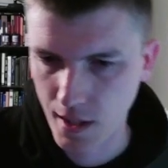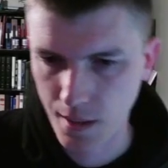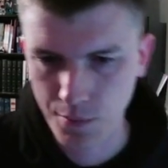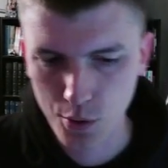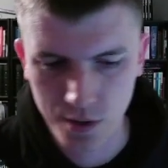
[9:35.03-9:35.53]

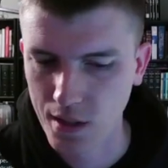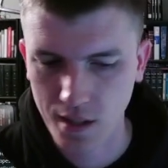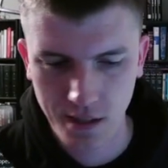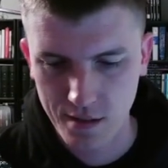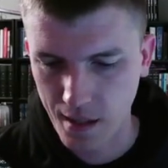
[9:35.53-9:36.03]
using the
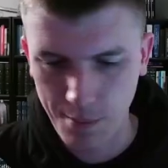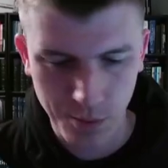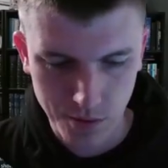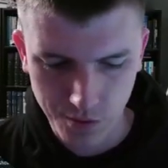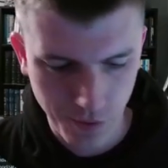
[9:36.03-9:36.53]

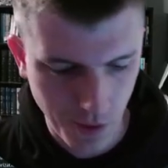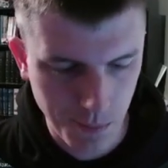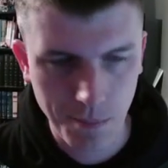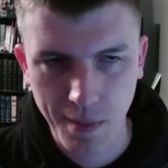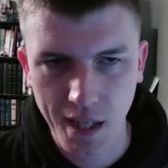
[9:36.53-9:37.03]
examples
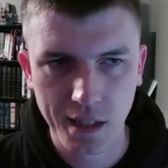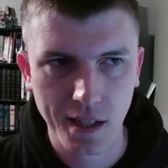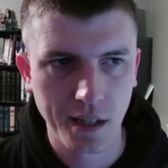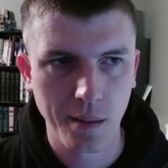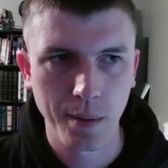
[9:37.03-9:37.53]
from
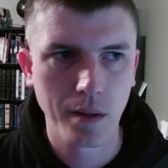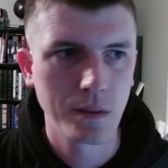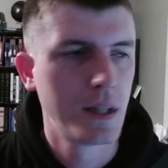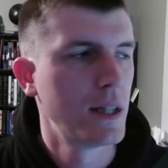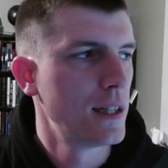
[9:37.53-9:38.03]
main.ml
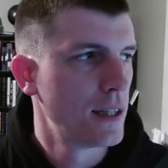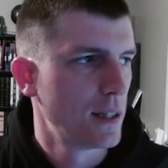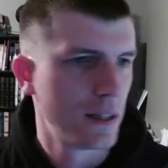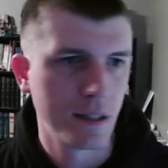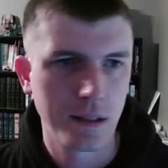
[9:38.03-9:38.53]

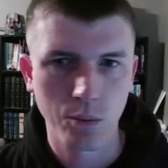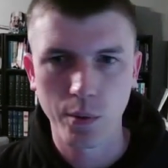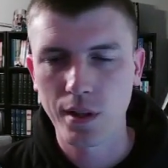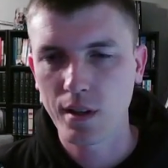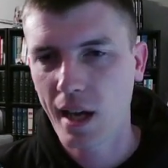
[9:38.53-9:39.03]

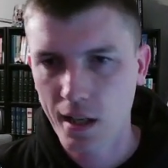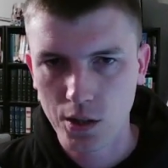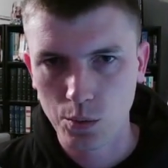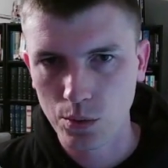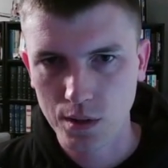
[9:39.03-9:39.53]
with
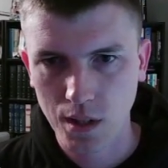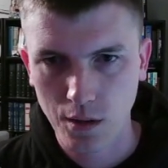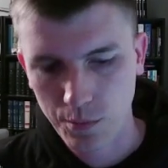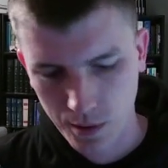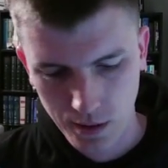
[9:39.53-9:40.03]
actual
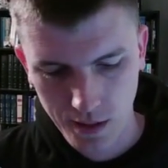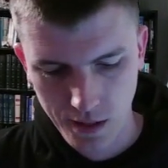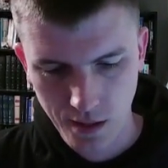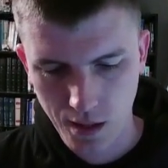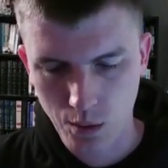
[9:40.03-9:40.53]
stuff plugged in,
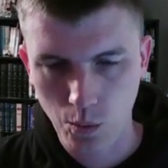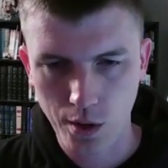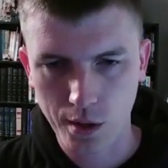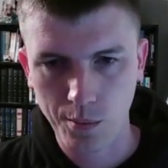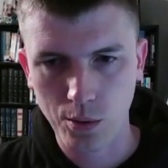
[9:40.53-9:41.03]
like
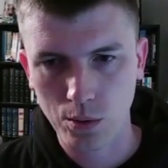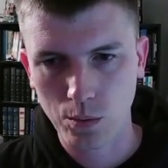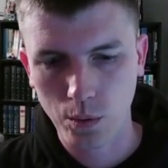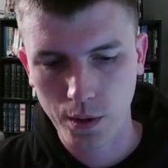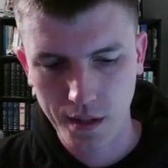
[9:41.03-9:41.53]
workable,
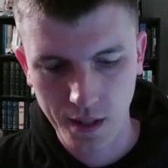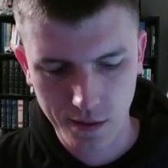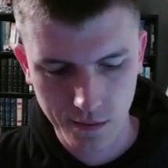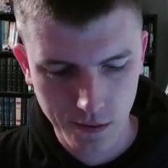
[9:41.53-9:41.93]
working,